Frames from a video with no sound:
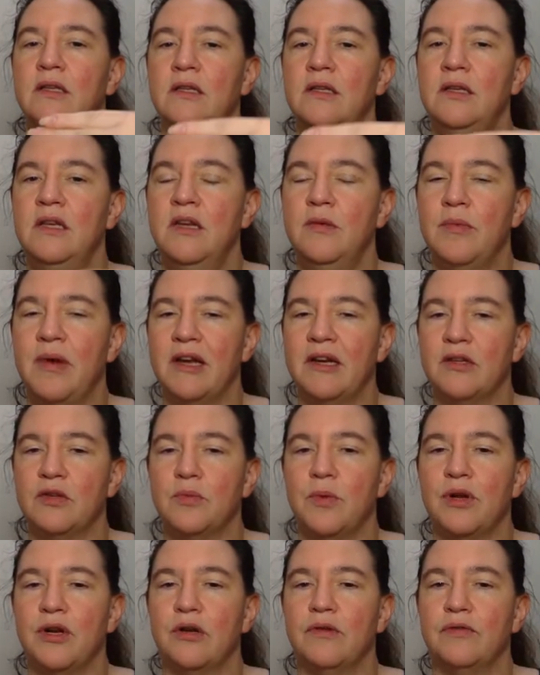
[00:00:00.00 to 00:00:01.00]
d minus
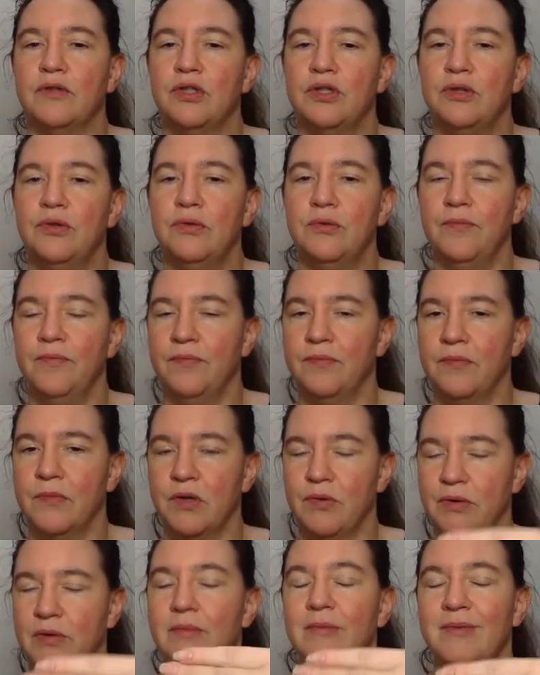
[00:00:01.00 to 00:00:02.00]
1 over 2,
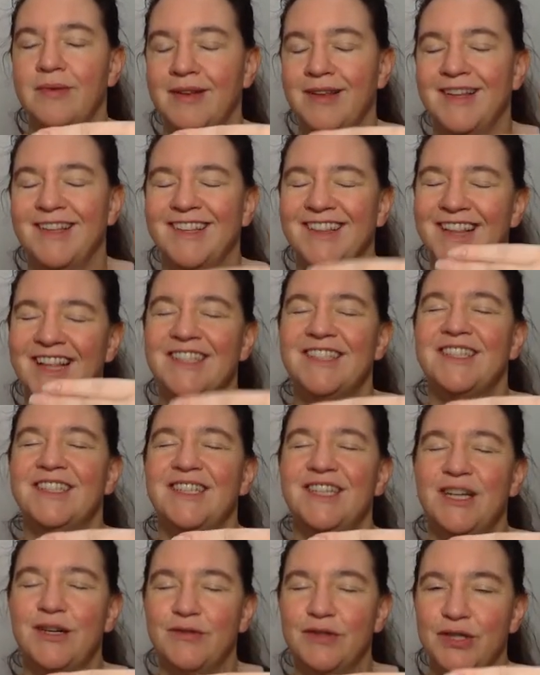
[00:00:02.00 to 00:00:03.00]
or less than
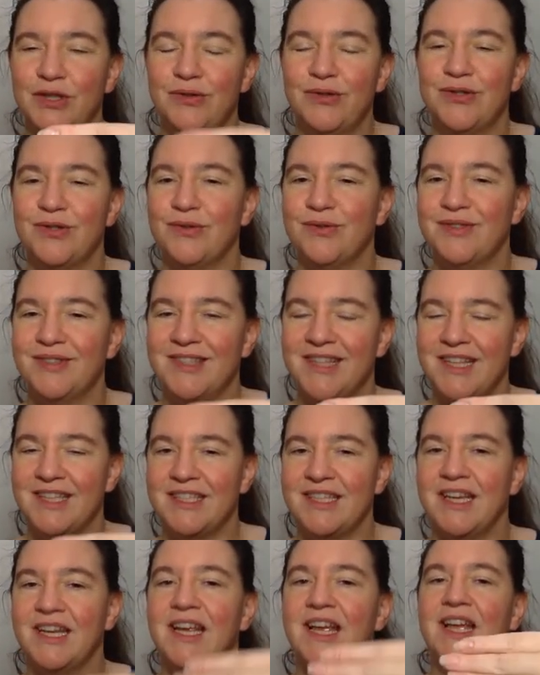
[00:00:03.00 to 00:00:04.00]
d over 2, so let's
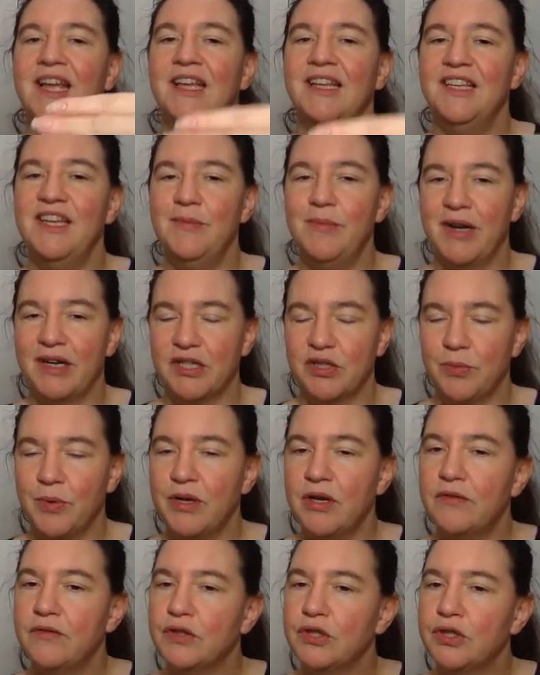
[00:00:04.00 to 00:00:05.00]
say d minus 1
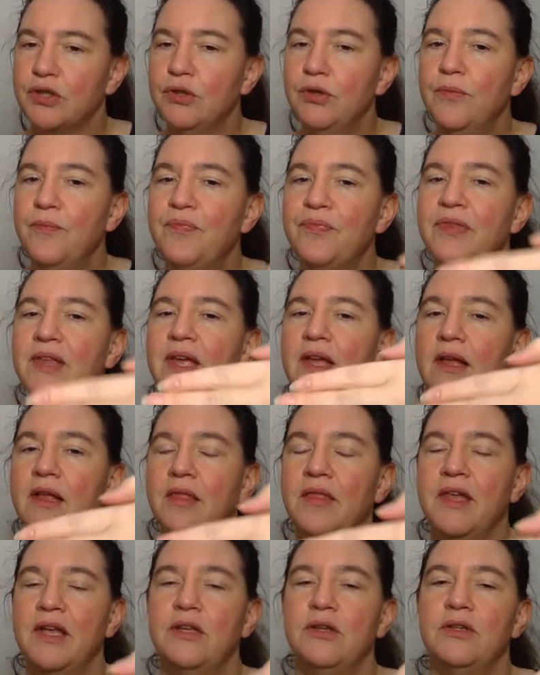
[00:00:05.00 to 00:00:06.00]
over 2,
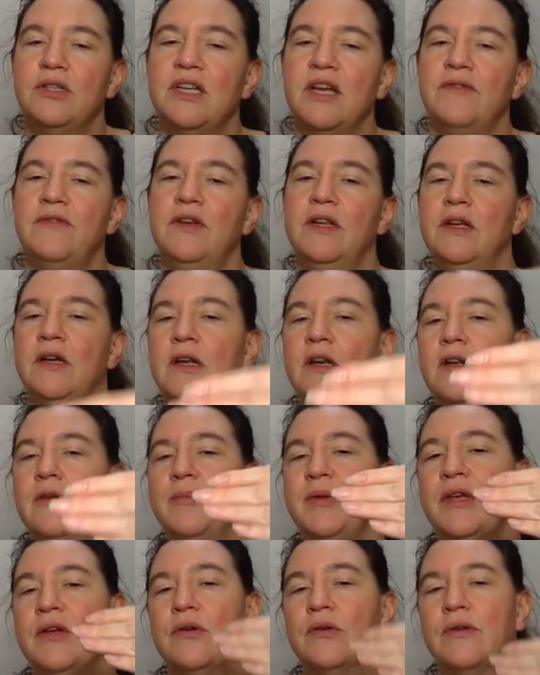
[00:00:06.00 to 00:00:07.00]
then you're definitely going to
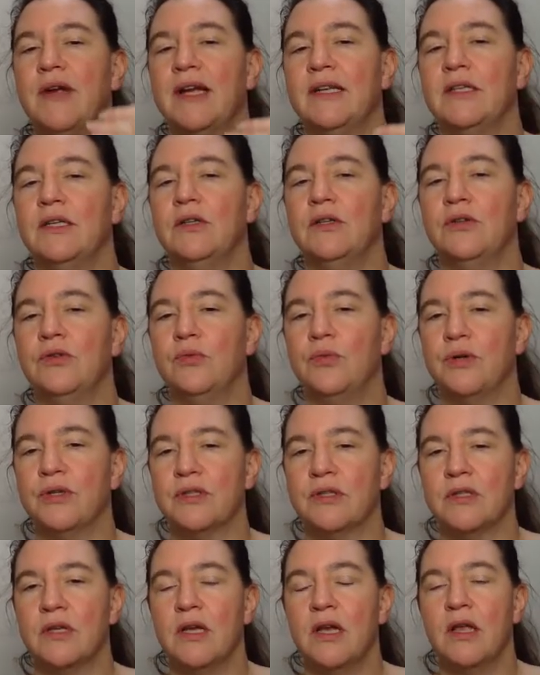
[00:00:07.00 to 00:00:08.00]
be correcting
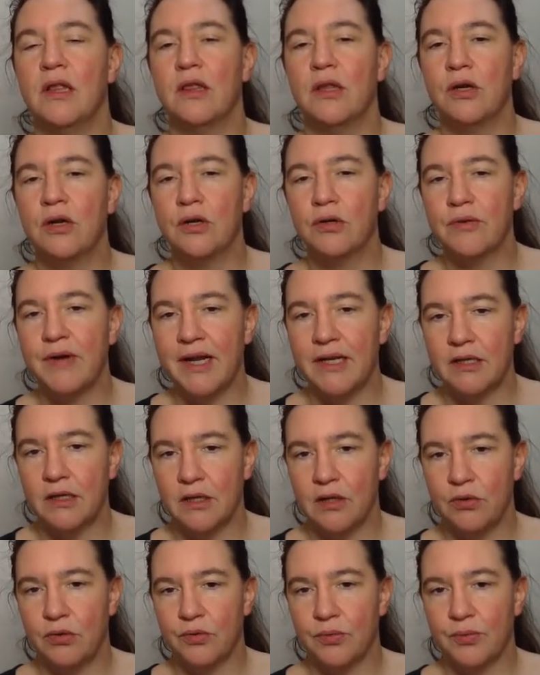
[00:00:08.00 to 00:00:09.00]
towards the correct
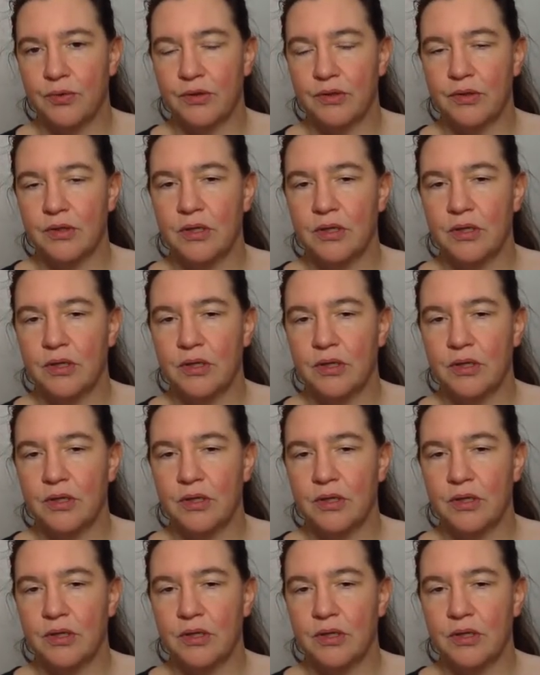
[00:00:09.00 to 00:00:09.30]
code word.